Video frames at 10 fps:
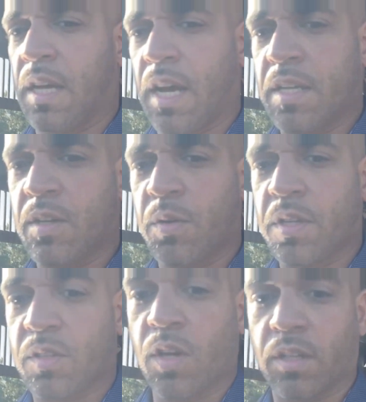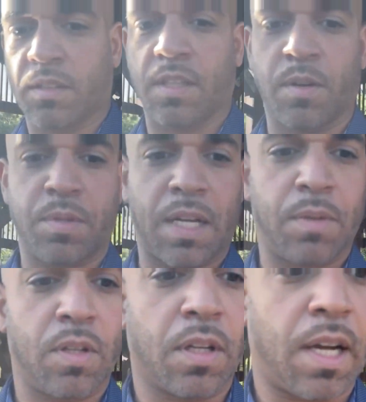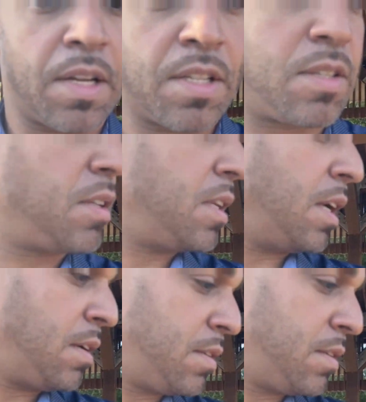I noticed, look, see what I'm talking about? Look, I just stood there.